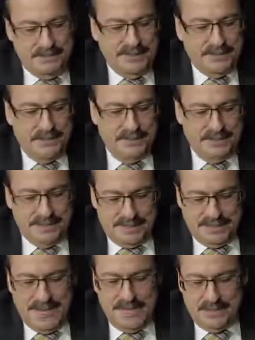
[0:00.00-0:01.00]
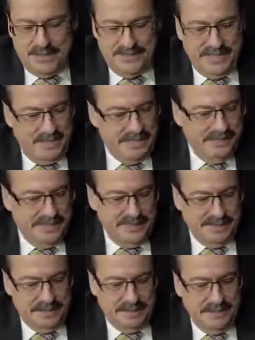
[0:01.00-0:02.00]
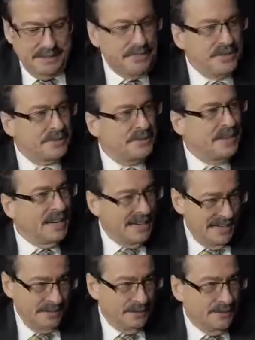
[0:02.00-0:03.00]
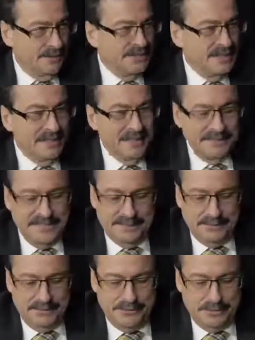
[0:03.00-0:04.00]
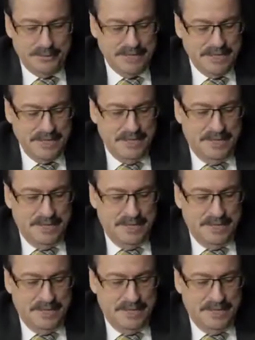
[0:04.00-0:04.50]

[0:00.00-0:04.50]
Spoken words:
Depends on the size of the elevator, depends on the height of the elevator, of course.